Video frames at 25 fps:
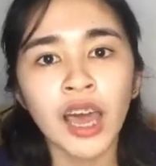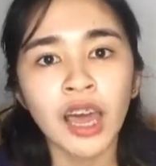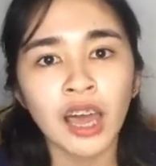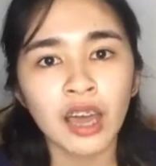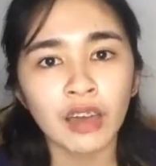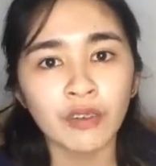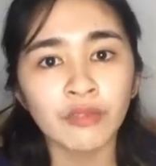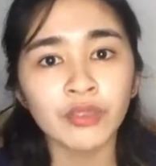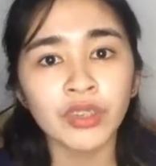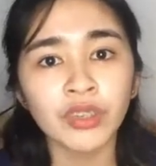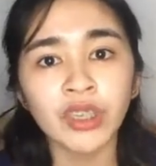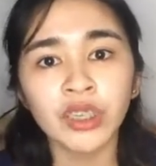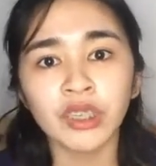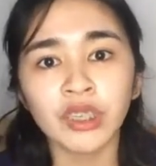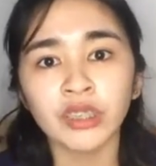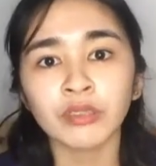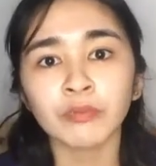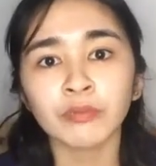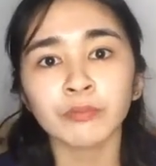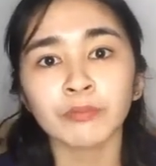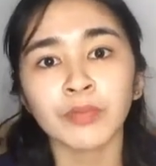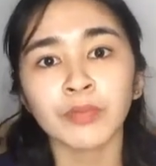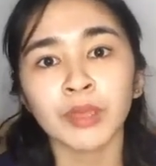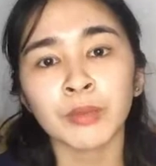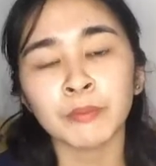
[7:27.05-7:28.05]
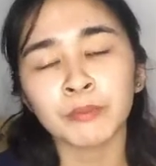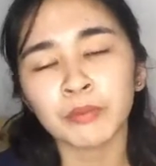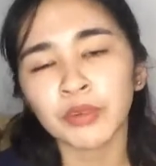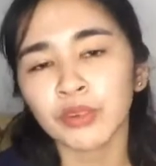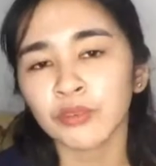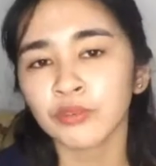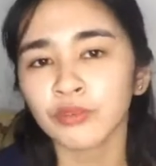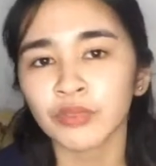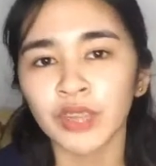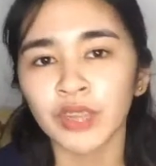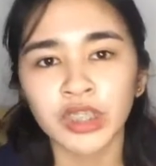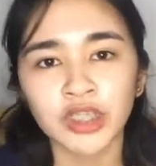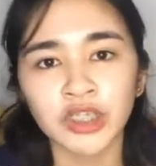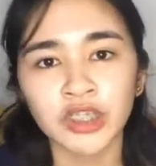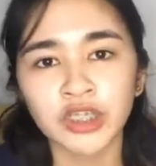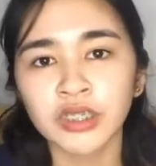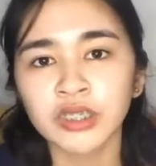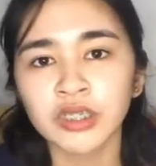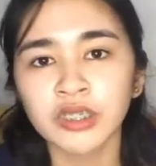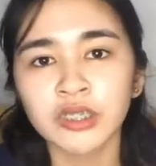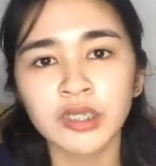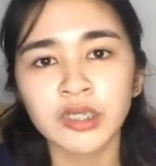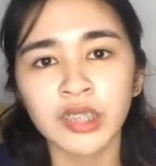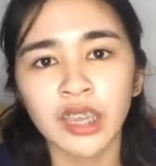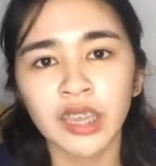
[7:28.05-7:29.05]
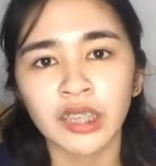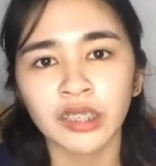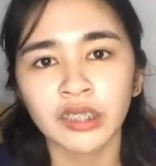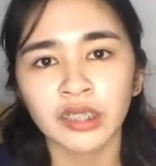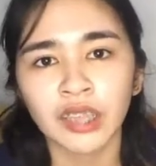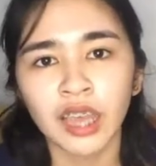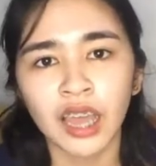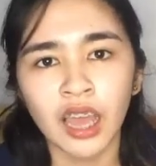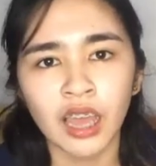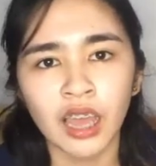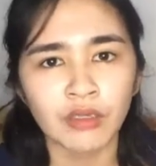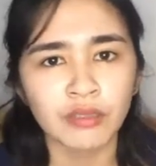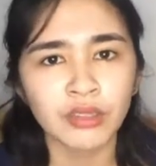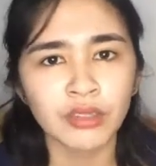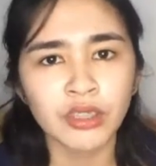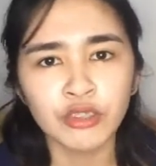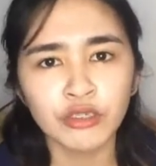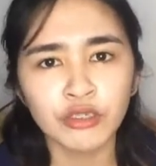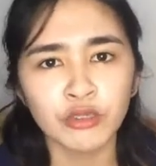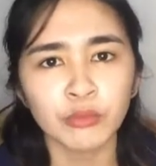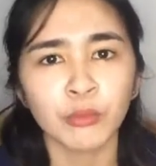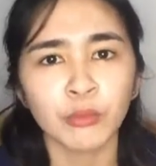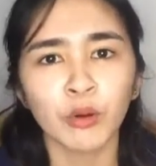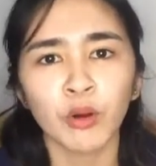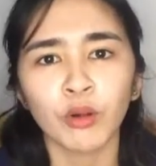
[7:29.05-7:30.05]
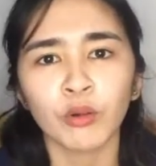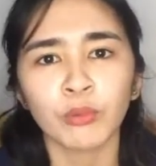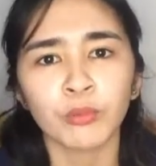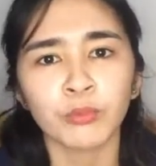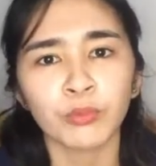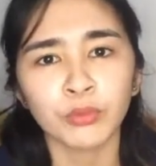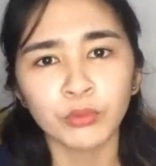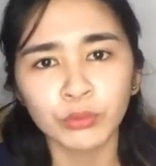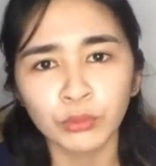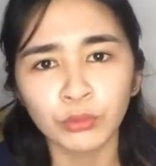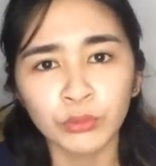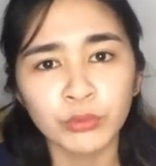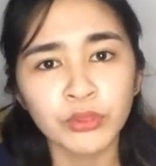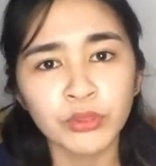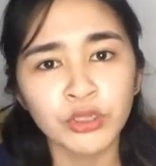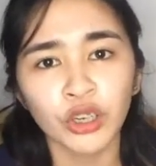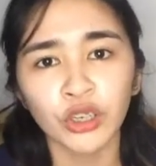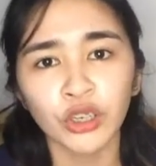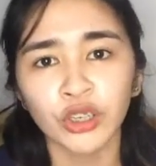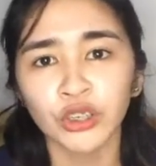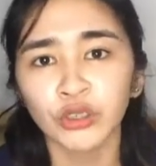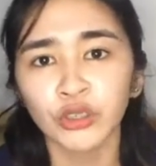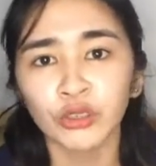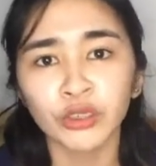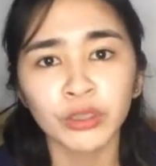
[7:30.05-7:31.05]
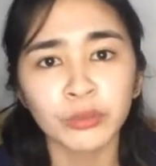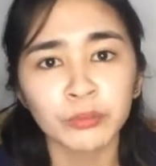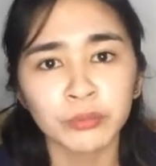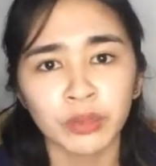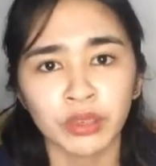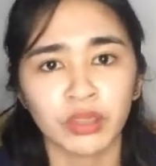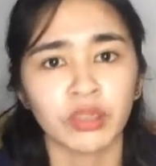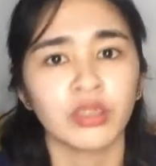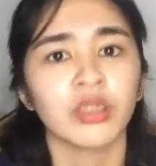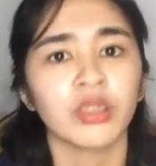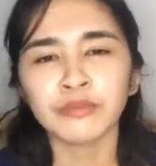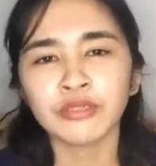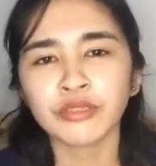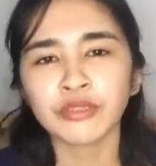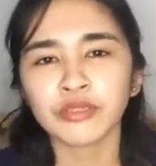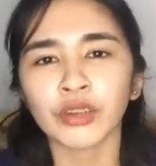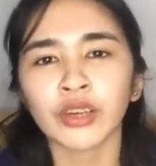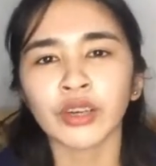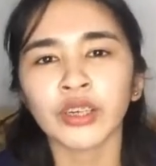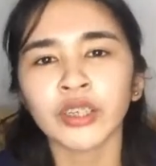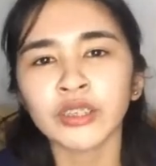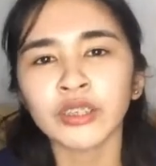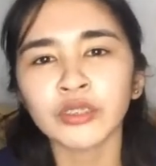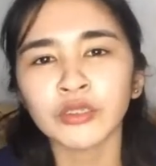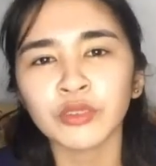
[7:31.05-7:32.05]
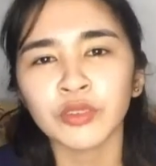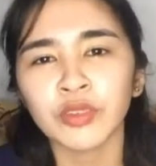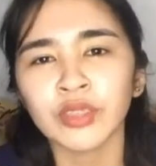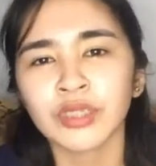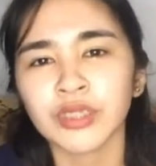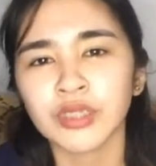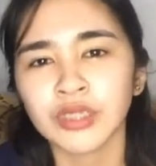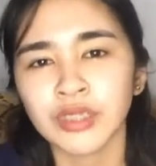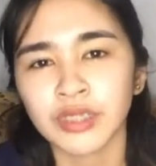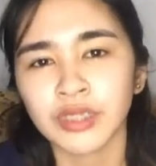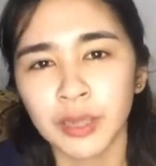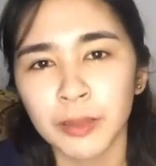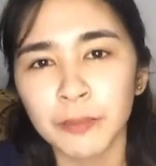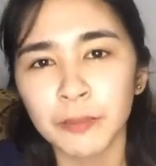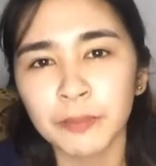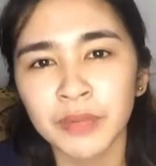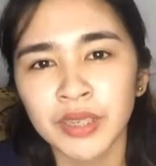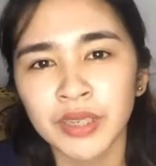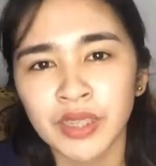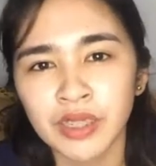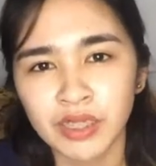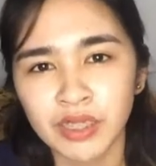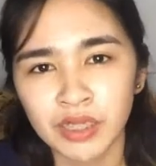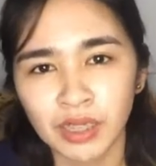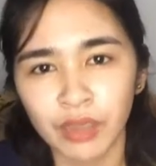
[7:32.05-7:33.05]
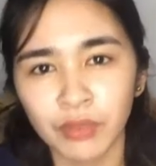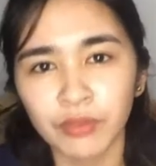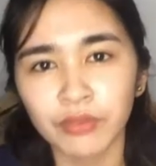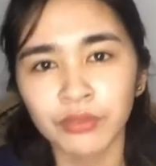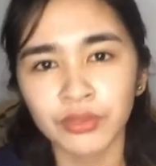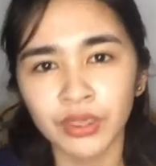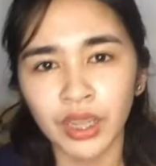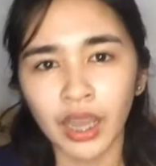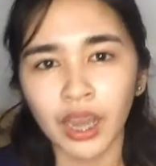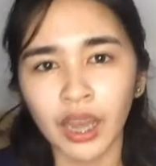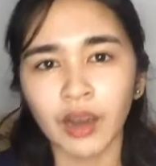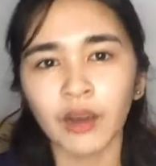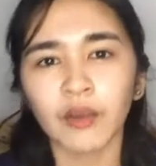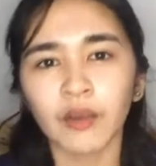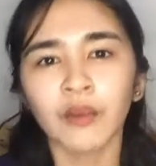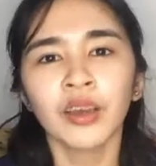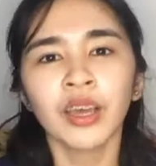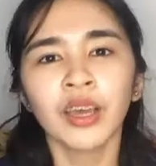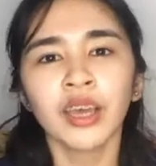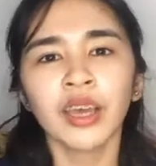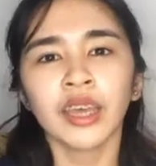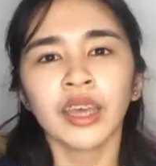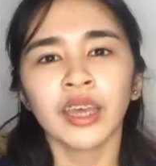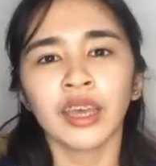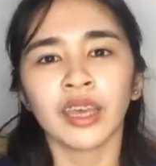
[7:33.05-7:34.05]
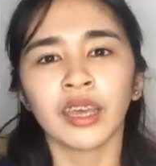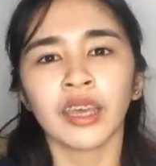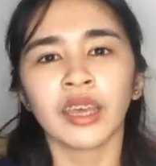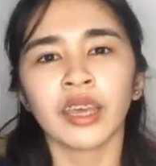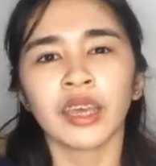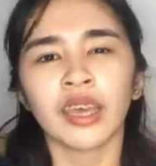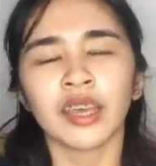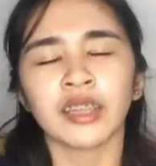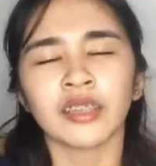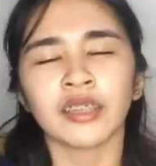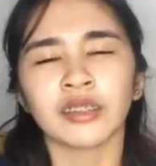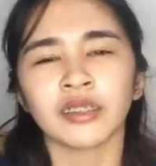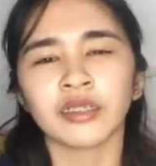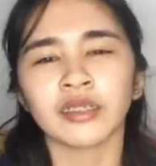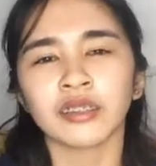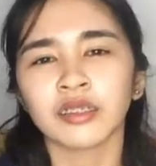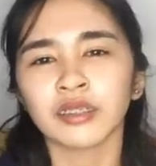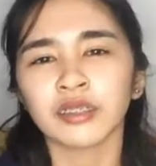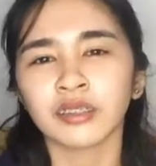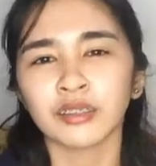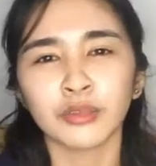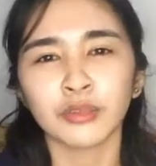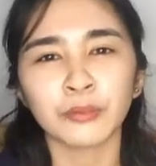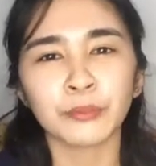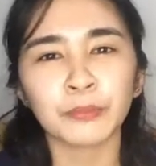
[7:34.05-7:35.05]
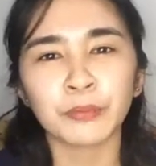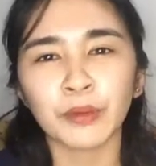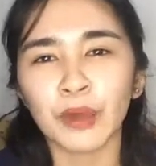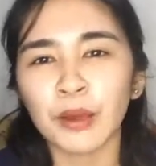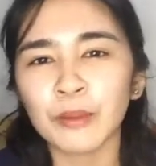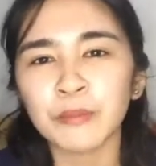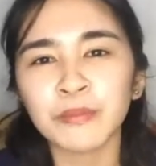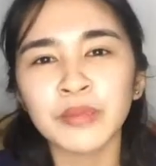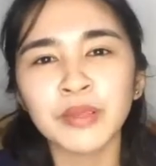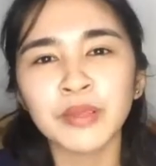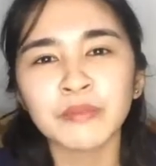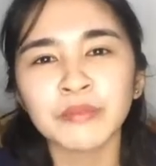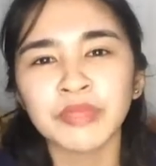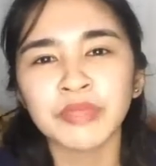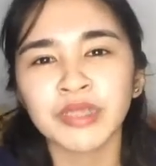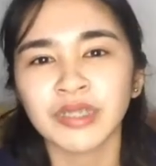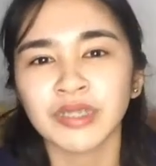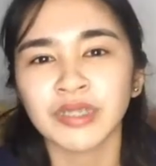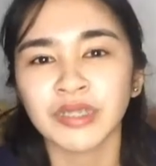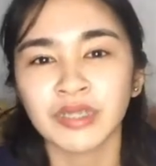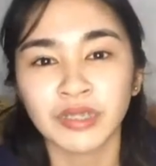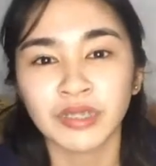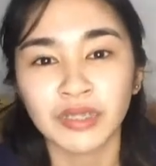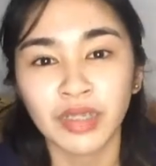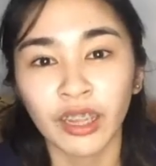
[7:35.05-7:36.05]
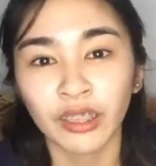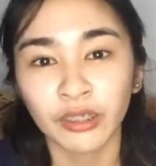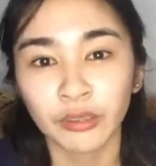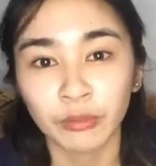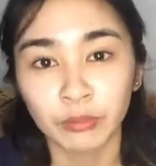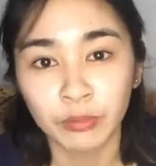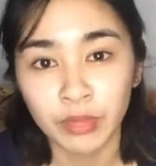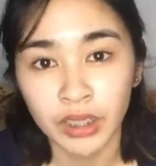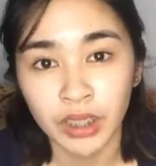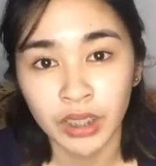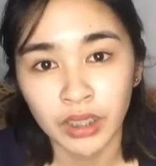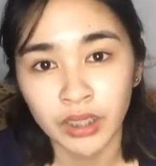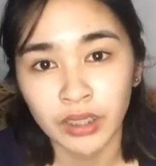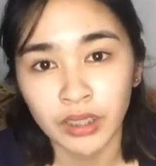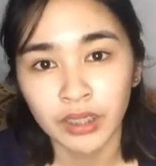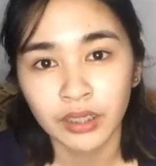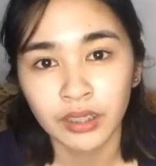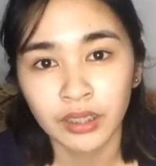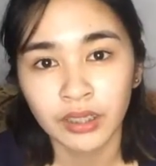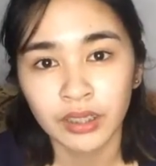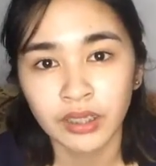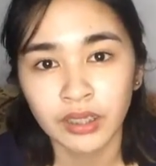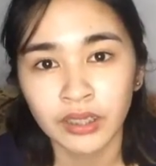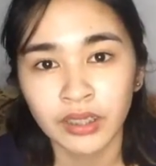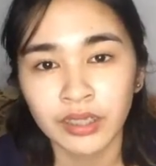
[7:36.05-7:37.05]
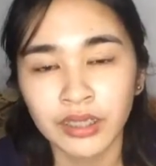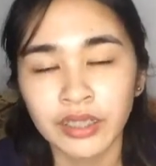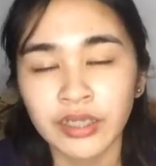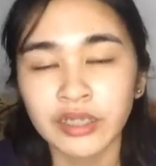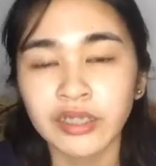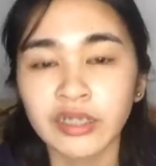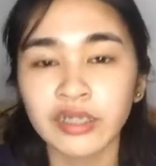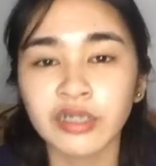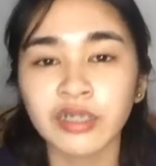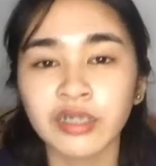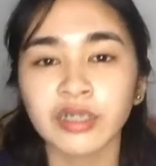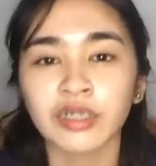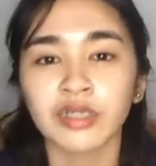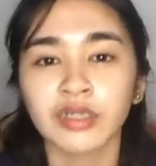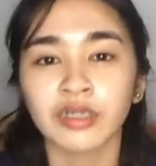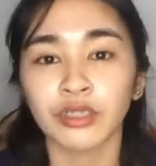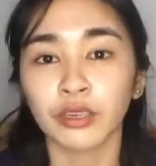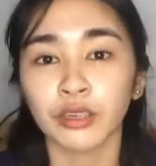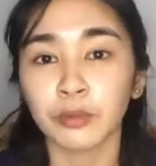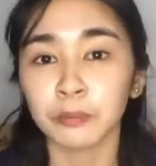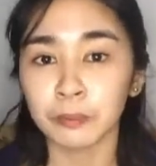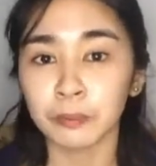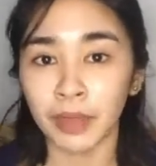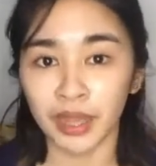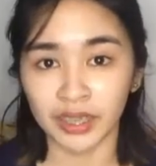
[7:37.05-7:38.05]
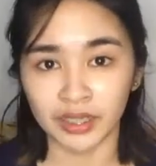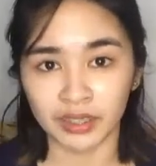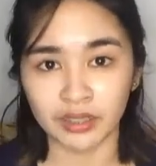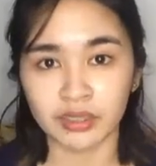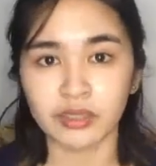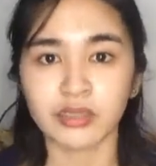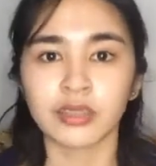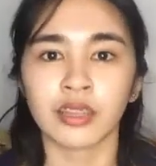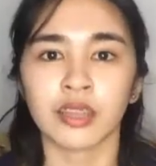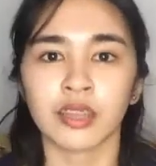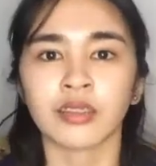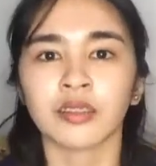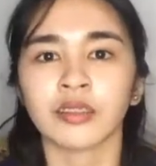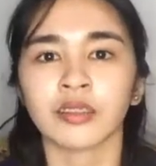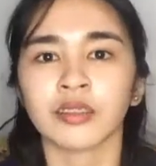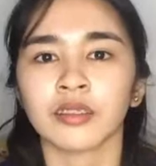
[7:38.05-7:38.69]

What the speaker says: Having imperfections and having small boobs are normal. I'm starting to accept myself now, and the problem is not me. It's their mindset.